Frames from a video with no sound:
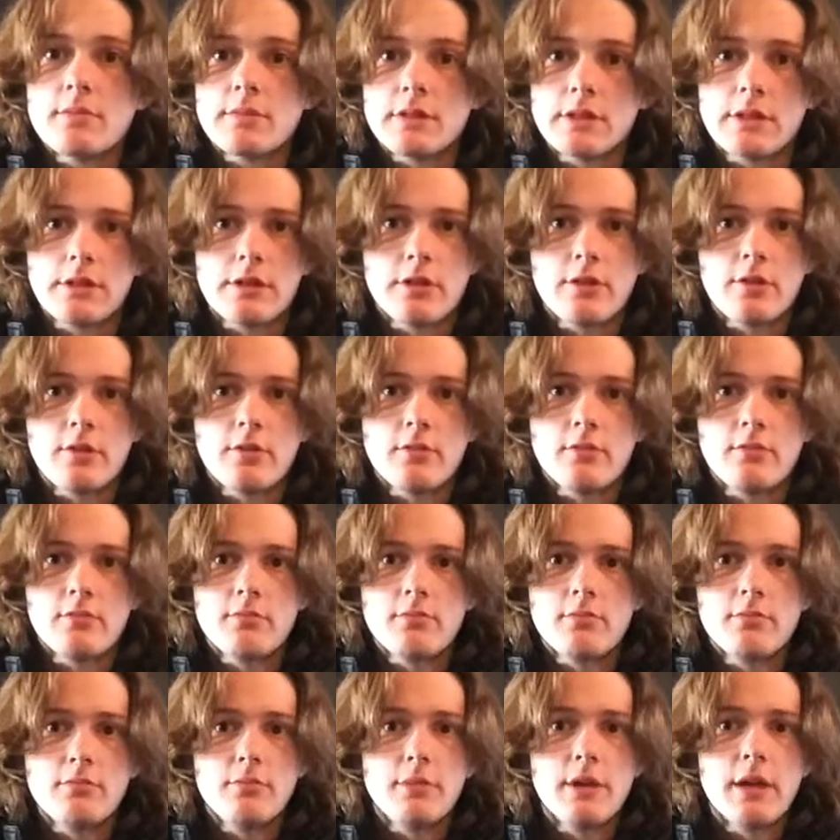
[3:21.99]
So
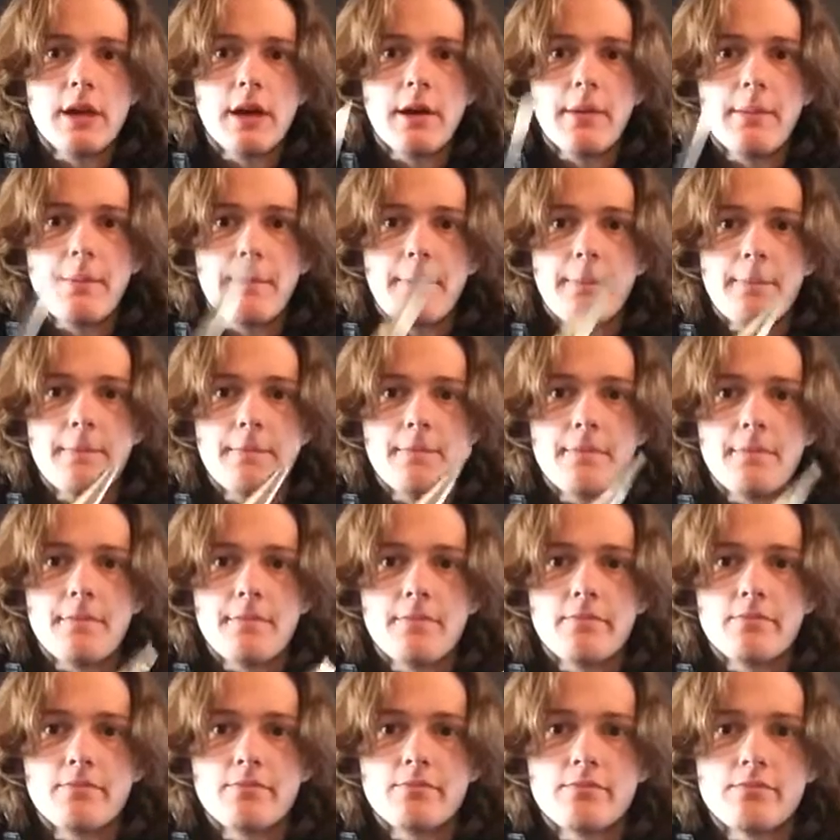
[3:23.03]
yeah.
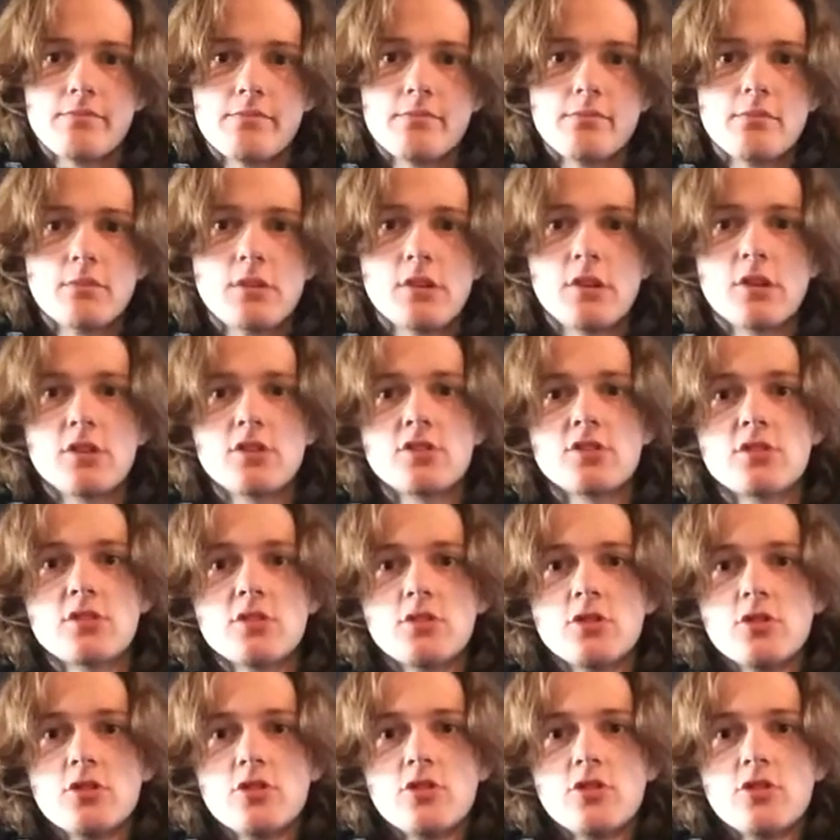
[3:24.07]
Yes.